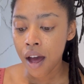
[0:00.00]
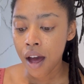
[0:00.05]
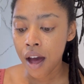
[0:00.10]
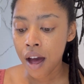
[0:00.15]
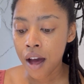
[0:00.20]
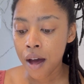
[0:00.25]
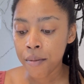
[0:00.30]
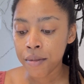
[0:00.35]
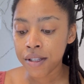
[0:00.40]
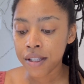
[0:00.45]

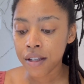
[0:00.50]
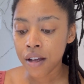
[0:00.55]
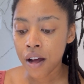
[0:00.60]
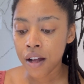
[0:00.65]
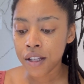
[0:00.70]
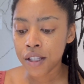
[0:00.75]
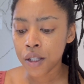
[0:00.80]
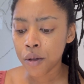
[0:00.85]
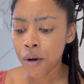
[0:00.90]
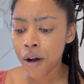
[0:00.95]
It's
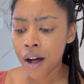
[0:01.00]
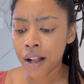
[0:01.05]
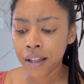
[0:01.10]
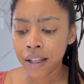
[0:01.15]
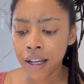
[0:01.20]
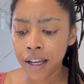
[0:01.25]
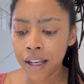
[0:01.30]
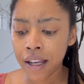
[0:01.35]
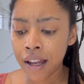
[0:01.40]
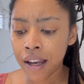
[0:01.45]
got
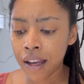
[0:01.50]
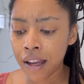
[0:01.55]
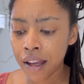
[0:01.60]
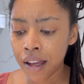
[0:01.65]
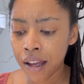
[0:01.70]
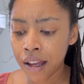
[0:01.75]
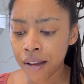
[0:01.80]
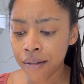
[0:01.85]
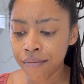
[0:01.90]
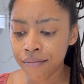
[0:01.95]
squalene in
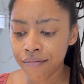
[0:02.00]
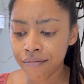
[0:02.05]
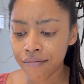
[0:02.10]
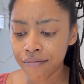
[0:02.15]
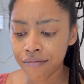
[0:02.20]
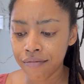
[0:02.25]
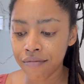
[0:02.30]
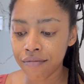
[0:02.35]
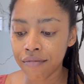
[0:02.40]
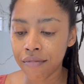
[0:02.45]
it.
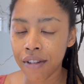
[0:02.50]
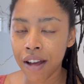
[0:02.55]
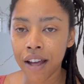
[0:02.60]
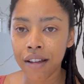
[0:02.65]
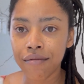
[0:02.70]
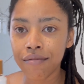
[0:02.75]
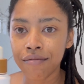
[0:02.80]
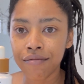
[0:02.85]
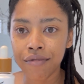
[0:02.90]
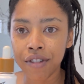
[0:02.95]

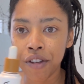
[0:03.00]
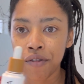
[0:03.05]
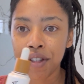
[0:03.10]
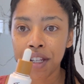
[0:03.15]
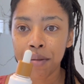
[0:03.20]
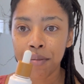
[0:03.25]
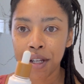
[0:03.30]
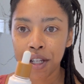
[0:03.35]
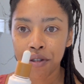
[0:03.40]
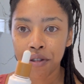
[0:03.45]
You've
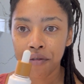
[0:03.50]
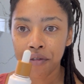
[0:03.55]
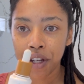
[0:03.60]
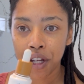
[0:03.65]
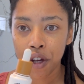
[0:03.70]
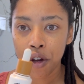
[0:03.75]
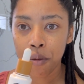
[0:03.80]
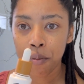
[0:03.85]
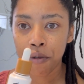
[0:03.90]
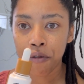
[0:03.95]
seen me do a
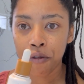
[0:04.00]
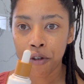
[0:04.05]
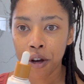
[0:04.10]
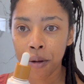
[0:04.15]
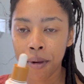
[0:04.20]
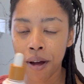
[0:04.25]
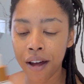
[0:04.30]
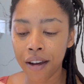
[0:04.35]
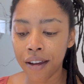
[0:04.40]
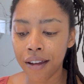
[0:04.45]
video before
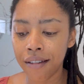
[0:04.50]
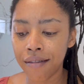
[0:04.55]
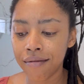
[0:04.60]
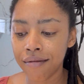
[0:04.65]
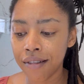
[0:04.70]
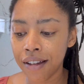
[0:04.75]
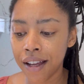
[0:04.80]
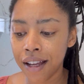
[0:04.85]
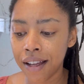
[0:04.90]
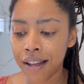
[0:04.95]
about it.
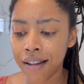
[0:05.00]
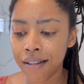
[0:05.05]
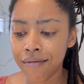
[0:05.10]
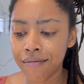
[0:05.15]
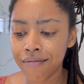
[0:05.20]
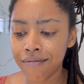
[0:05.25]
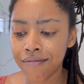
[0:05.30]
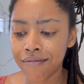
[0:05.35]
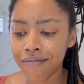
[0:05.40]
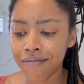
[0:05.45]

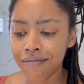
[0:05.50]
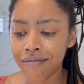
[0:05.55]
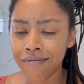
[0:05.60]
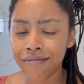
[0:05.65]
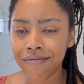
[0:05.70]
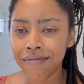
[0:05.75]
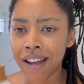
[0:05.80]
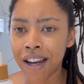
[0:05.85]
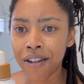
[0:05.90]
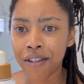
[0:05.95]

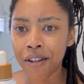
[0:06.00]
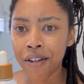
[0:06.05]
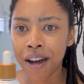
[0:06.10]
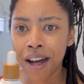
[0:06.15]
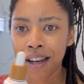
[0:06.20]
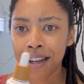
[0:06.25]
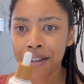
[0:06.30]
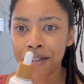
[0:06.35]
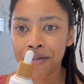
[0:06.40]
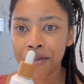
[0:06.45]
I don't know
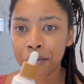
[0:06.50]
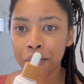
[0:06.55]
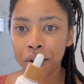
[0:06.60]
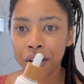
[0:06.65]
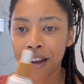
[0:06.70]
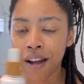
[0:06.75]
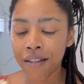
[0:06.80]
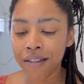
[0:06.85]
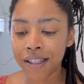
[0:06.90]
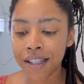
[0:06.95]
how to even
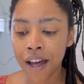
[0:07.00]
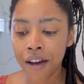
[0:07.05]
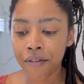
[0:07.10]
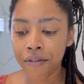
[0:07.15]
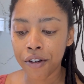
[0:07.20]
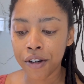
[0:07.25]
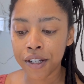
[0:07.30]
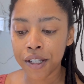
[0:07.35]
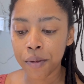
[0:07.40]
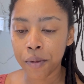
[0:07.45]
pronounce that
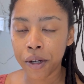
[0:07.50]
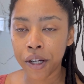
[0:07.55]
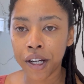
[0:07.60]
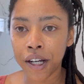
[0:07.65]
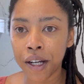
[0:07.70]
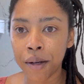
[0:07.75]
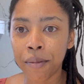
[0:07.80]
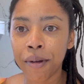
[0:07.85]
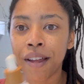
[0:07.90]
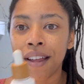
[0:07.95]
first
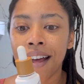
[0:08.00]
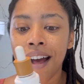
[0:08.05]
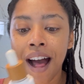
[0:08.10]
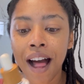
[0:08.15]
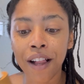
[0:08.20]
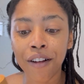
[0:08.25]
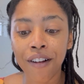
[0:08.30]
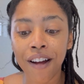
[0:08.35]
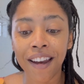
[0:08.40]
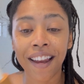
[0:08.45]
word, but
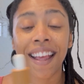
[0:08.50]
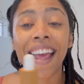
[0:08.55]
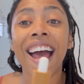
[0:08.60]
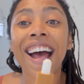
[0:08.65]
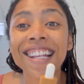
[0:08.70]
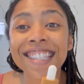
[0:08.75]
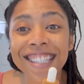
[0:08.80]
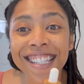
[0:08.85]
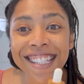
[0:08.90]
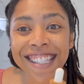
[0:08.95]
hyaluronic
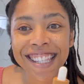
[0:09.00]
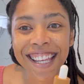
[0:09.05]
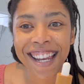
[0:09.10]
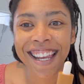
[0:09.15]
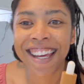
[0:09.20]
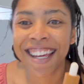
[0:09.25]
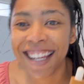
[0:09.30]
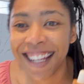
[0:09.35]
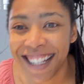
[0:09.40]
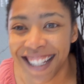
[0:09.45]
acid's in
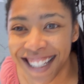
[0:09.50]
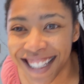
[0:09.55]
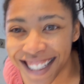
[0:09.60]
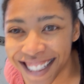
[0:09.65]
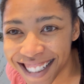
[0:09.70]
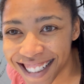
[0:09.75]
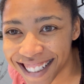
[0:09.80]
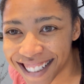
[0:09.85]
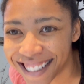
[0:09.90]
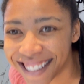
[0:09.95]

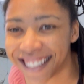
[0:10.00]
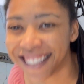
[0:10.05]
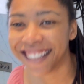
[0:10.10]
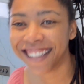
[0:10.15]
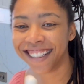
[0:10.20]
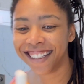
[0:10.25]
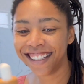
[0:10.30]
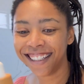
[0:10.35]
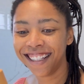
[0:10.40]
it.